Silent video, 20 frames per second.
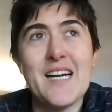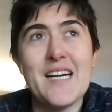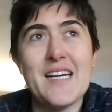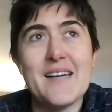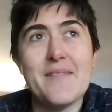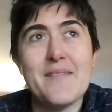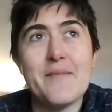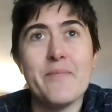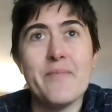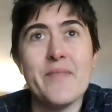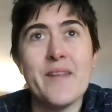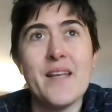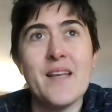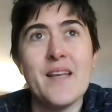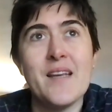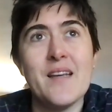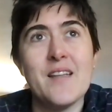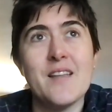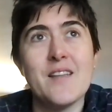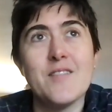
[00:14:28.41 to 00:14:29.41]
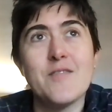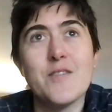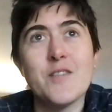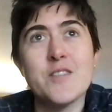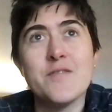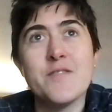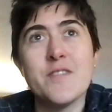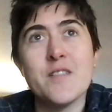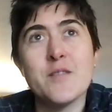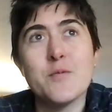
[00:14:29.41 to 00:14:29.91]
The
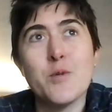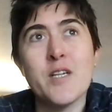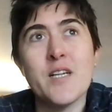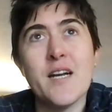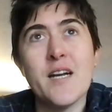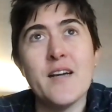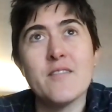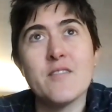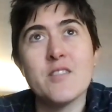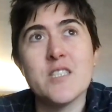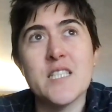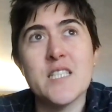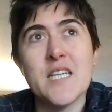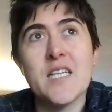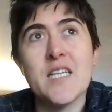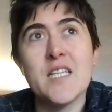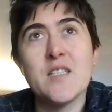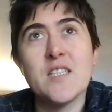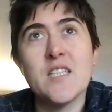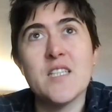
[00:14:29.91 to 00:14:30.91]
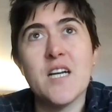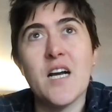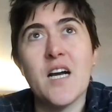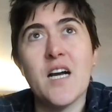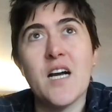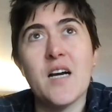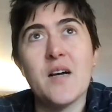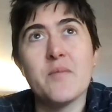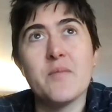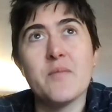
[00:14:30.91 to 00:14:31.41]
first field work I ever did
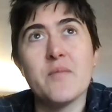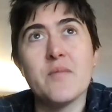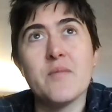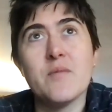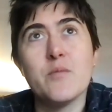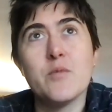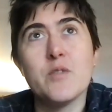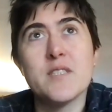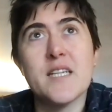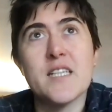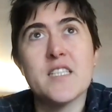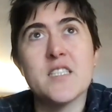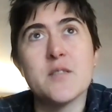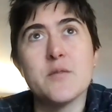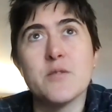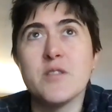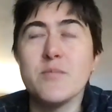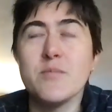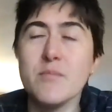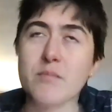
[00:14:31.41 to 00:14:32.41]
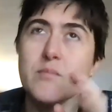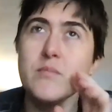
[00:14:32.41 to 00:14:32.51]
it was